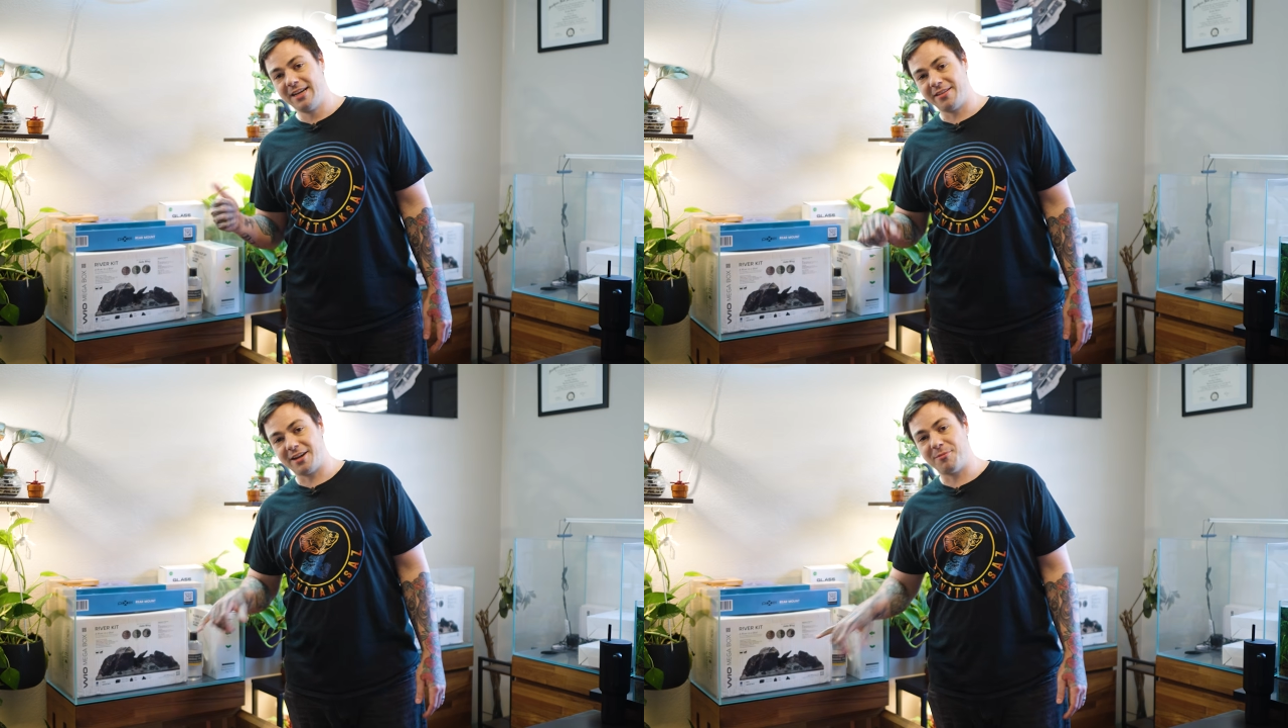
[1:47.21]

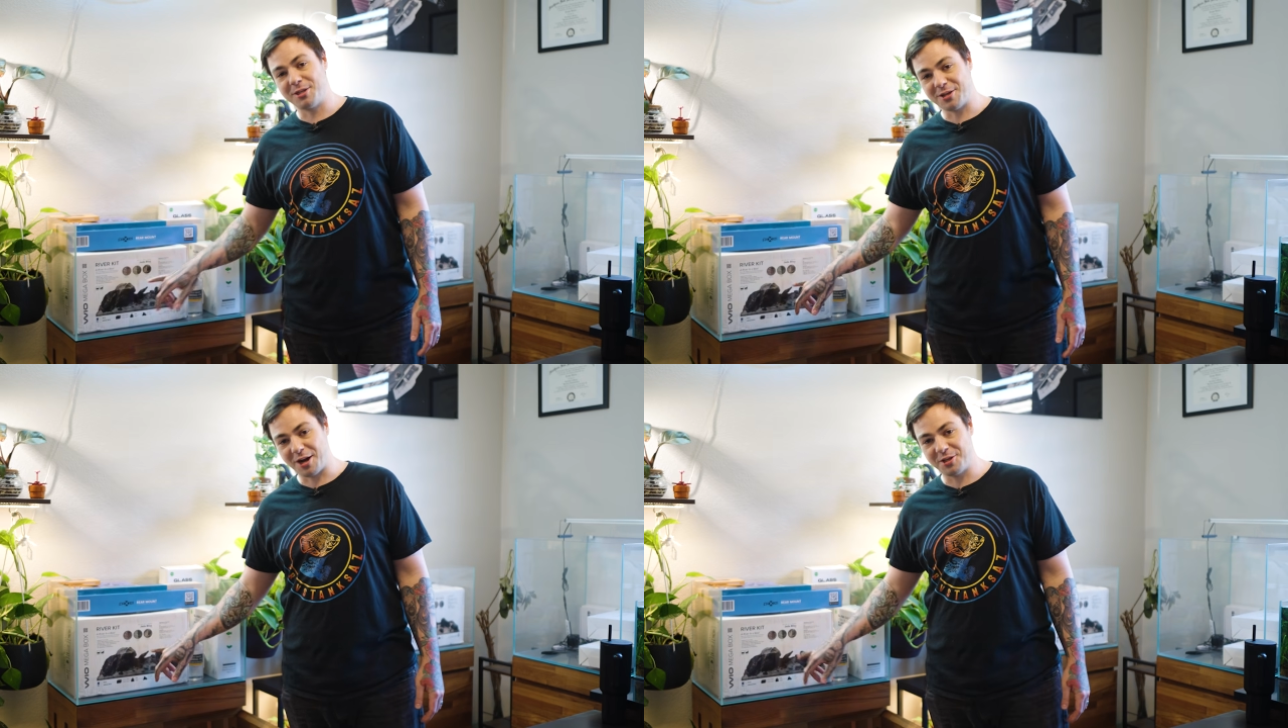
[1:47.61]
and then I'm
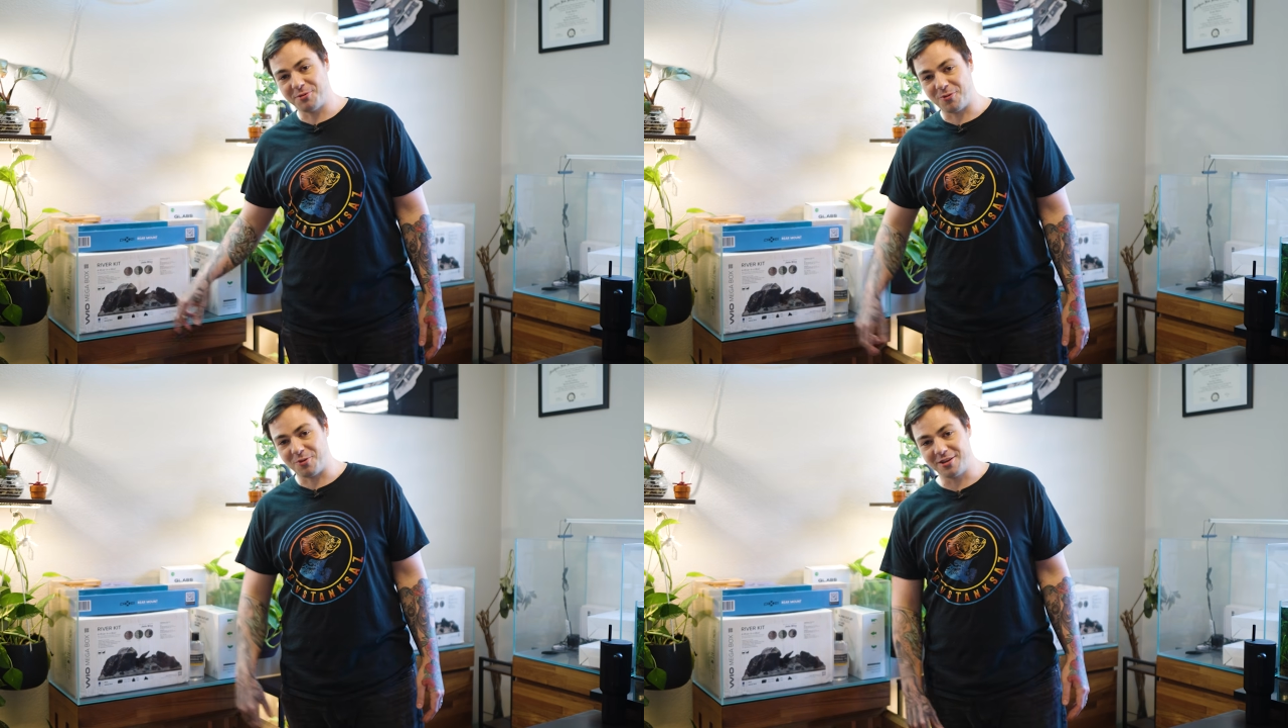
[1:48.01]
going to talk to you
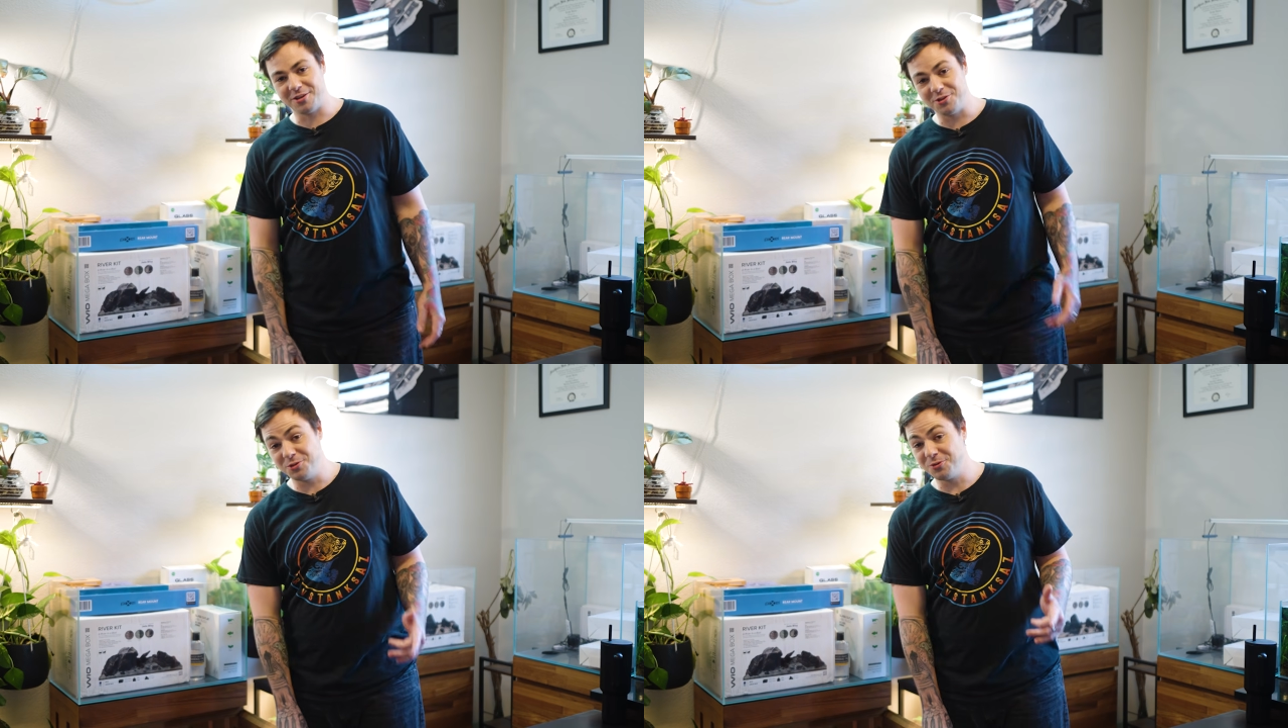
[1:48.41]
about one of
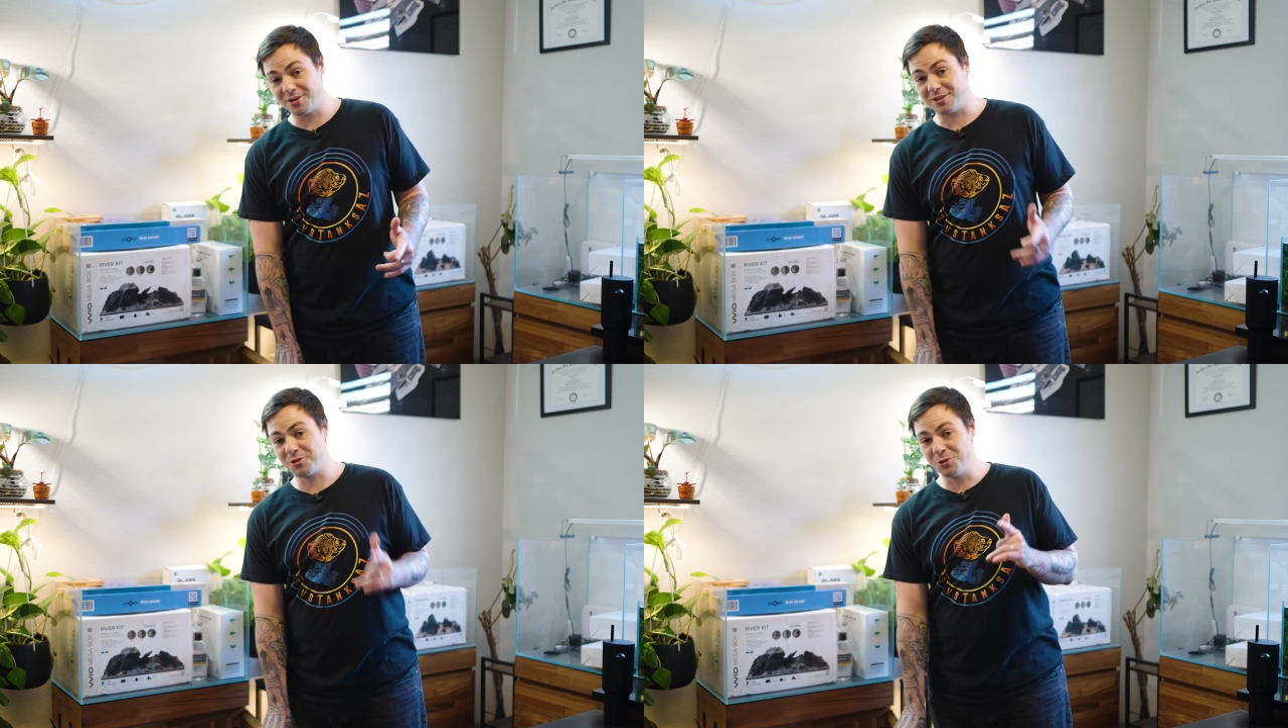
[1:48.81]
the
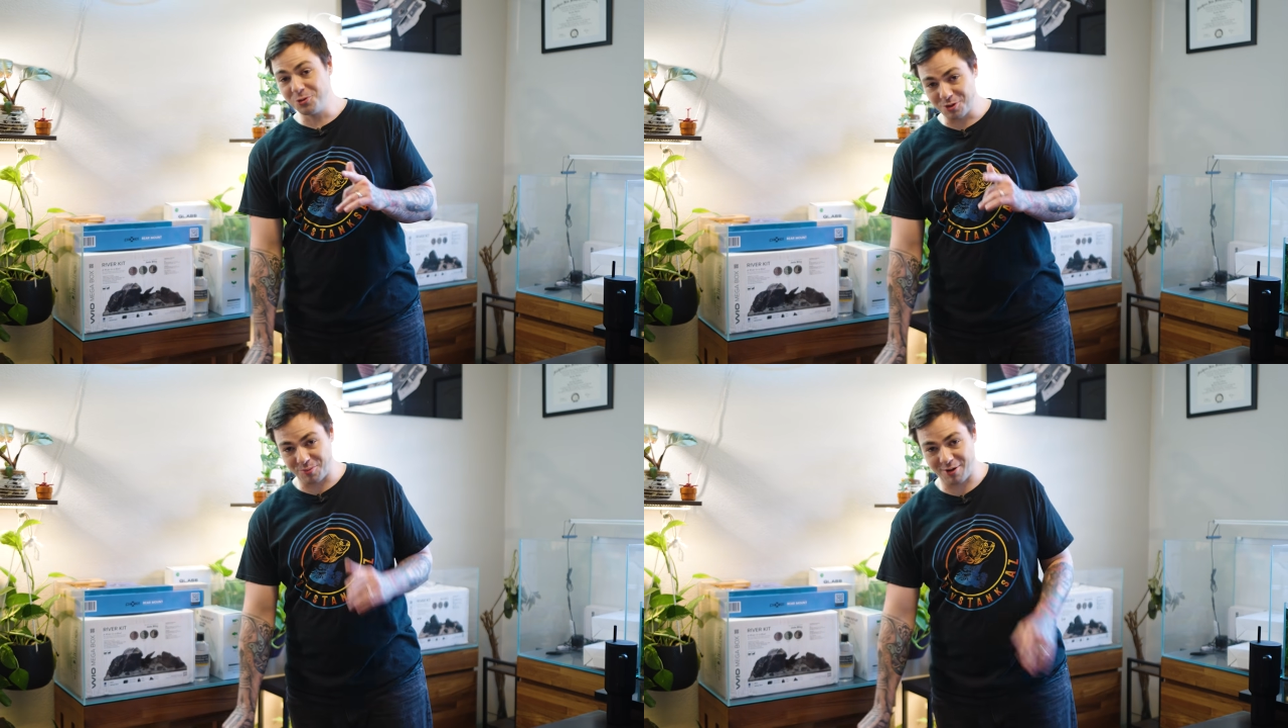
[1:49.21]
newer,
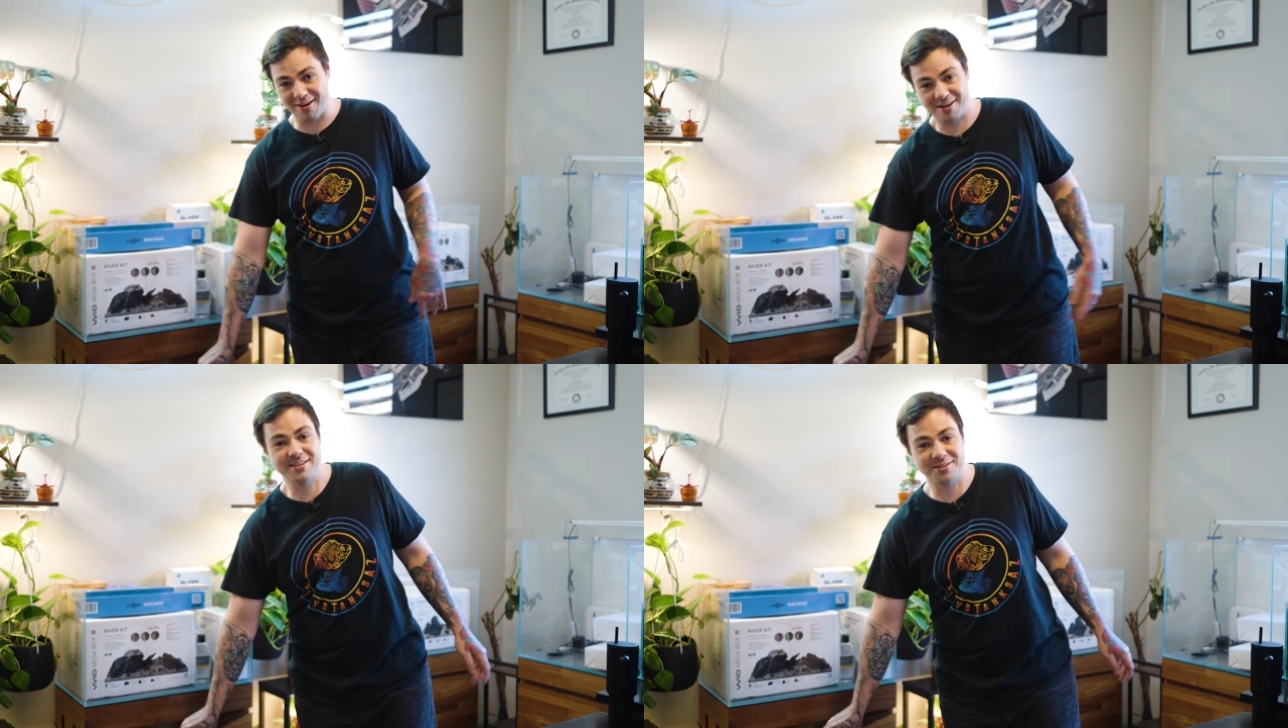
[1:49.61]
cooler
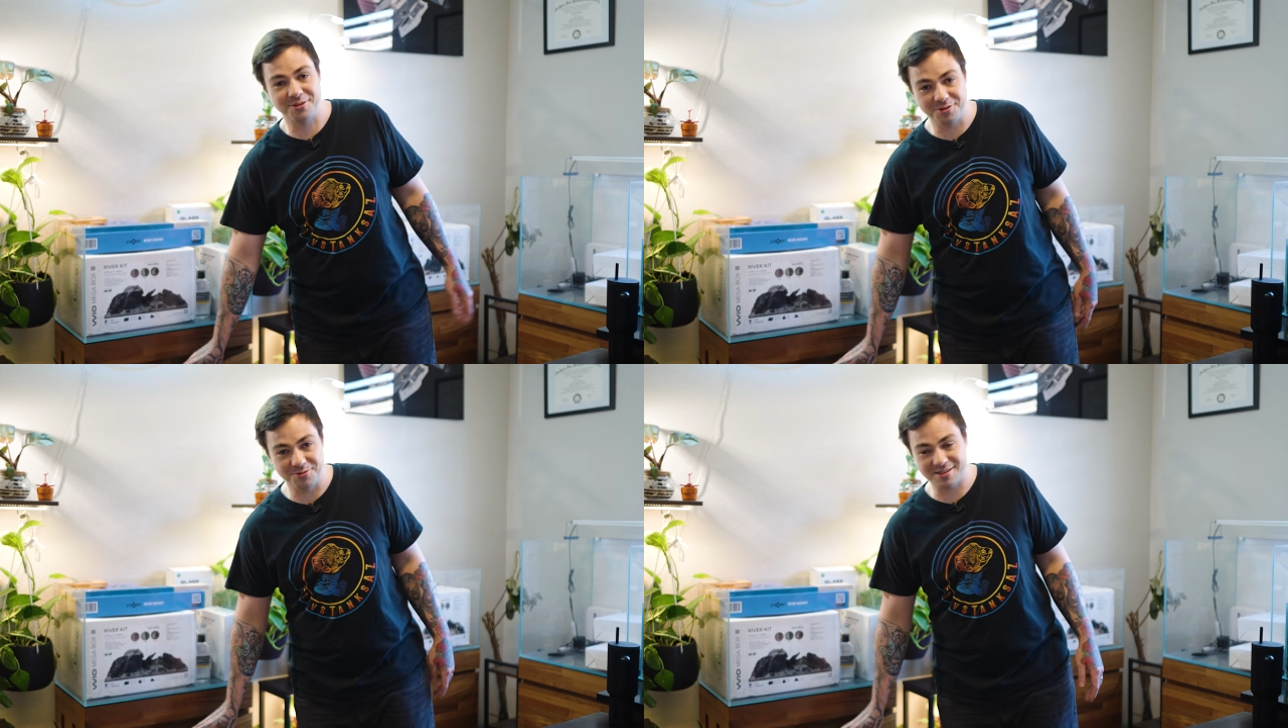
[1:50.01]
products that DeLua